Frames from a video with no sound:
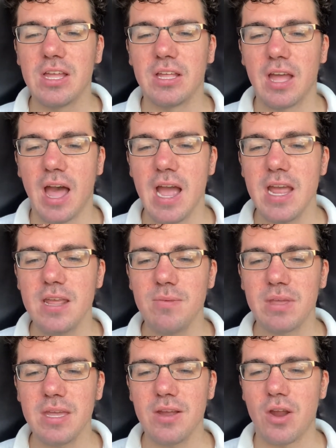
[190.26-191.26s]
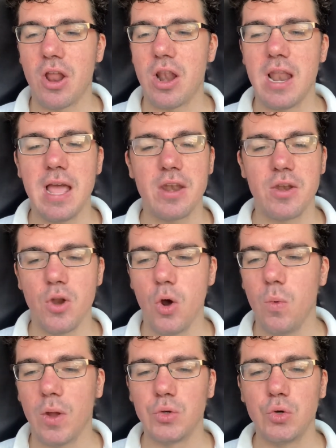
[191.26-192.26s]
hide him here. Let no
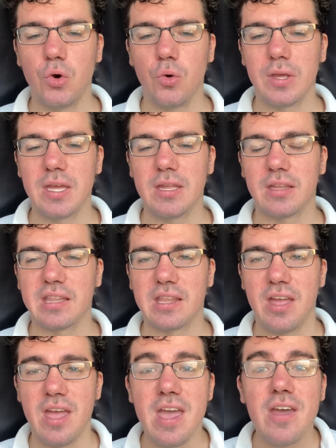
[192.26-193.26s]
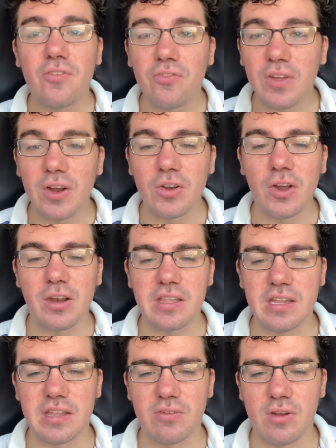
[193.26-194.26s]
one know who he is." "Fear not,
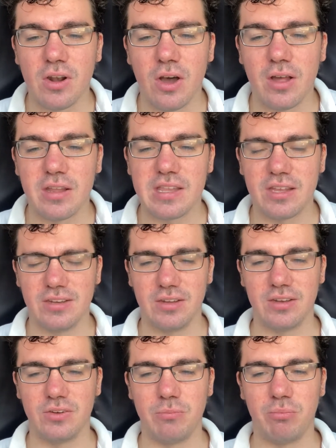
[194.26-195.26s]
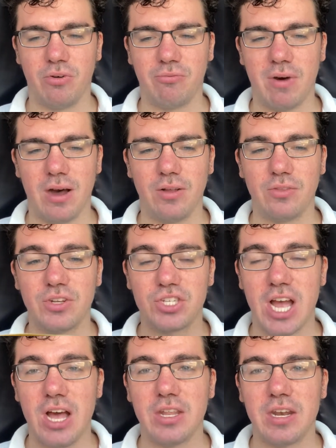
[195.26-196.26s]
sister-in-law," said Bovmal. "The
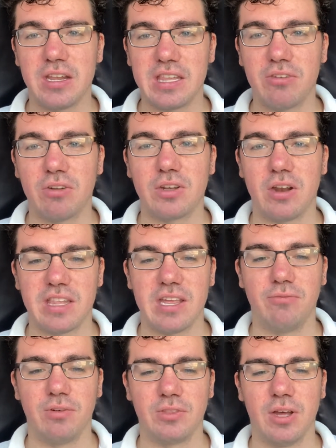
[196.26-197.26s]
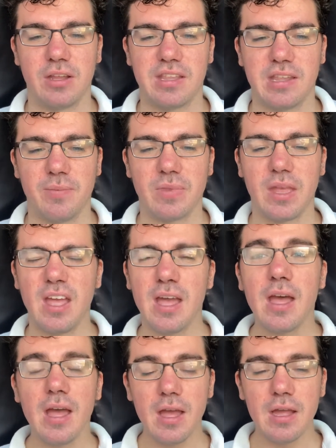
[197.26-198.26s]
child and his secret are safe with us."
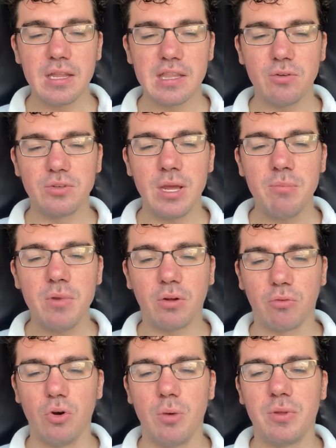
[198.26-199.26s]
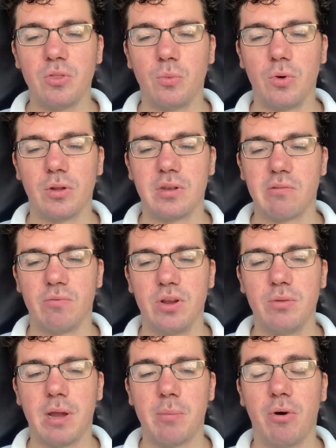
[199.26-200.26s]
So Demna grew up in the woods,
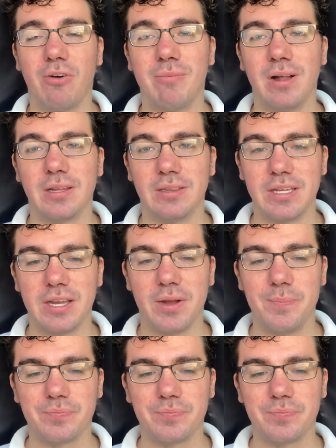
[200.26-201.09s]
reared by Bovmal and Leah.